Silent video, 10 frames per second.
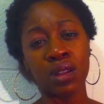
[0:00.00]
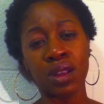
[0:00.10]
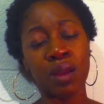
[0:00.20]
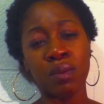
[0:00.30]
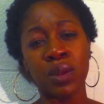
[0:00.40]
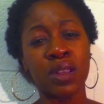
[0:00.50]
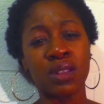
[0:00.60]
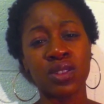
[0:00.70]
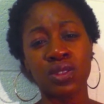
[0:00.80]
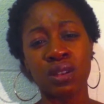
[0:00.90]
Not
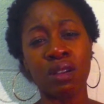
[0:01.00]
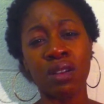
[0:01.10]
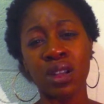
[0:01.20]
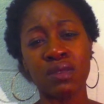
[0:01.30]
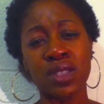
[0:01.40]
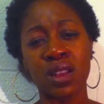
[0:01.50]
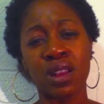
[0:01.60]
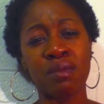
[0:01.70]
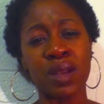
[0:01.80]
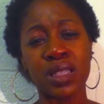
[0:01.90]
being strong enough to
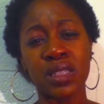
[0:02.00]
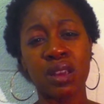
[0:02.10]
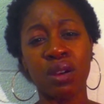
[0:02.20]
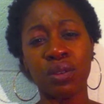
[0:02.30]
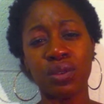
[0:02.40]
love myself,